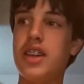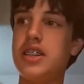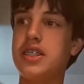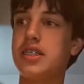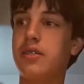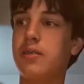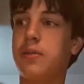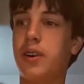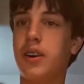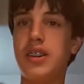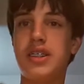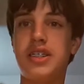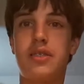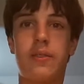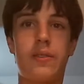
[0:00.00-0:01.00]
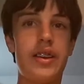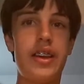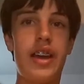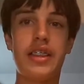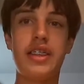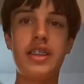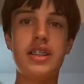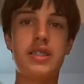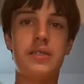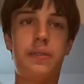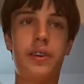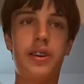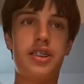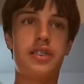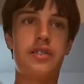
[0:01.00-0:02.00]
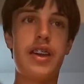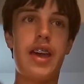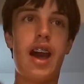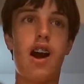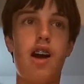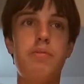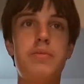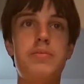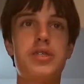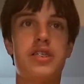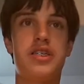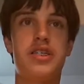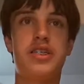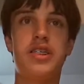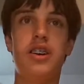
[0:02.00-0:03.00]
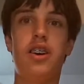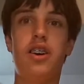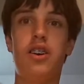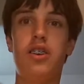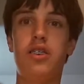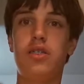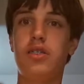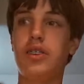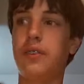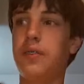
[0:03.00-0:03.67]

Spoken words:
his first three, I think his first three albums are still